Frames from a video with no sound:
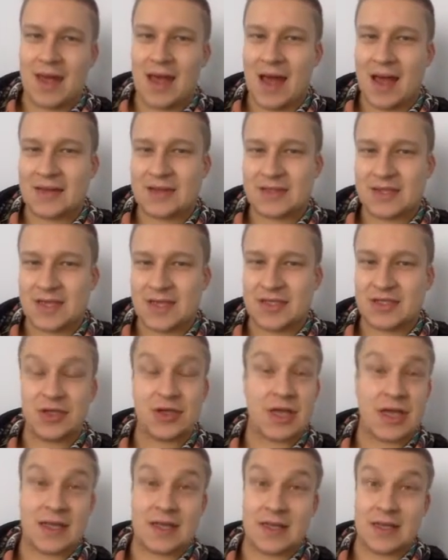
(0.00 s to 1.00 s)
And he's
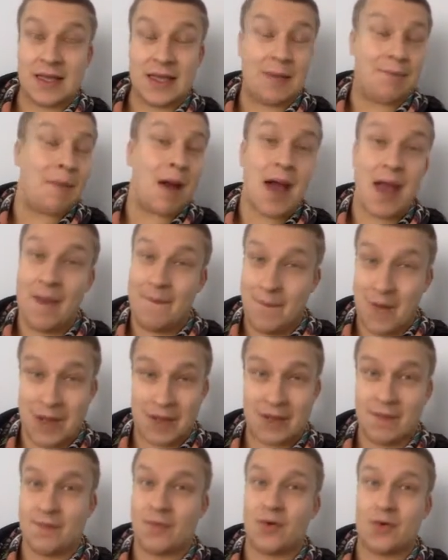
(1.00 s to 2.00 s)
looking, in my
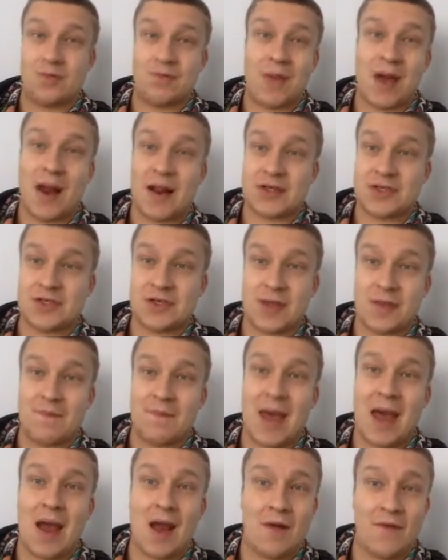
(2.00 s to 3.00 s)
opinion, Beauden Barrett's
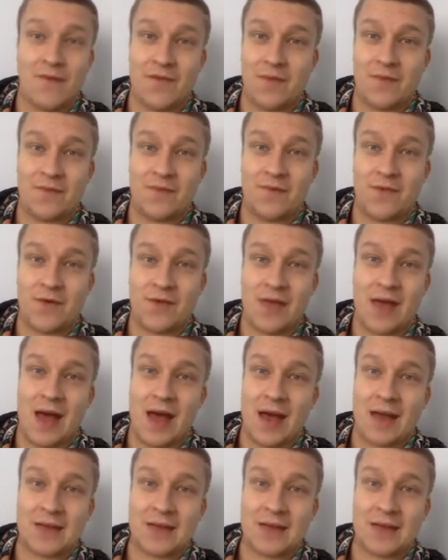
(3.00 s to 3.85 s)
looking better for that.